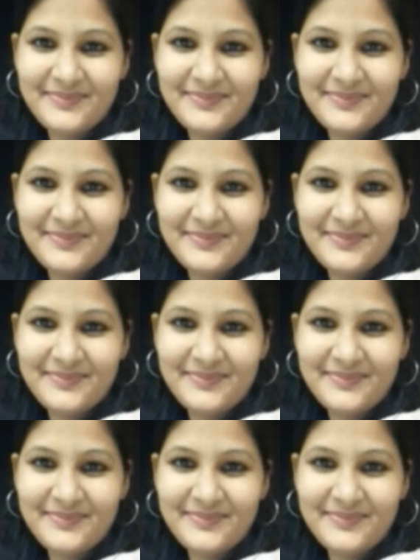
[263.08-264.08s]

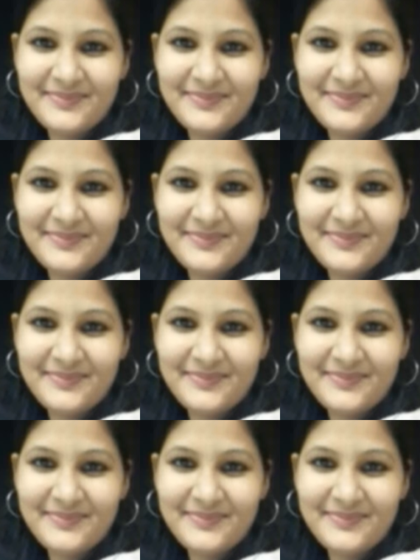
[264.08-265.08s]

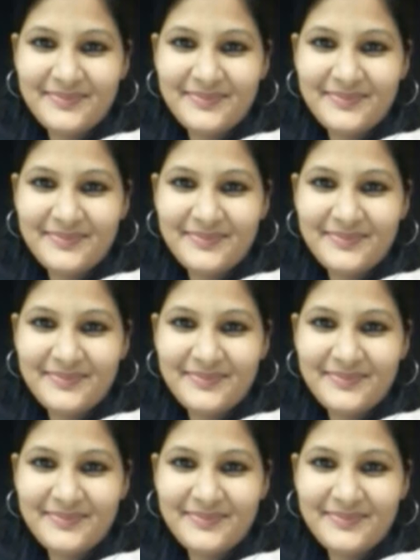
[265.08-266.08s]

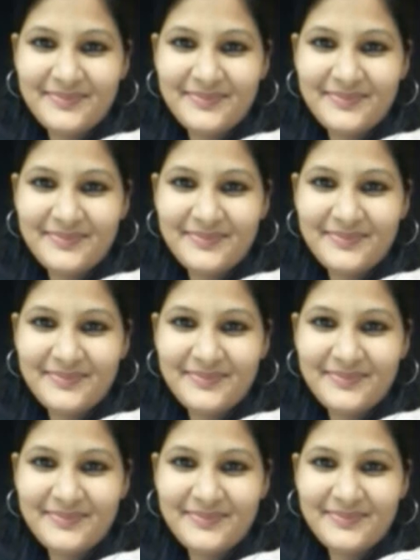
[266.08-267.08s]

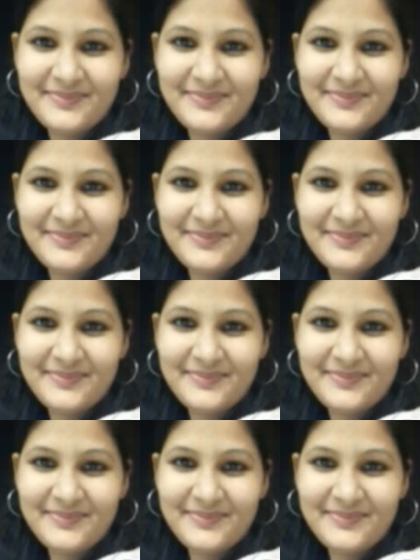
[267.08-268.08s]

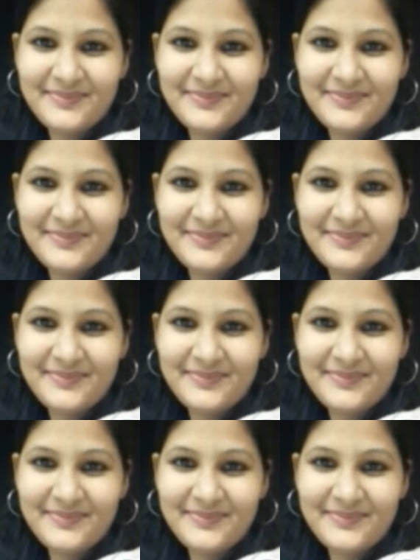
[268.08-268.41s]
This is a still picture; no speech is visible.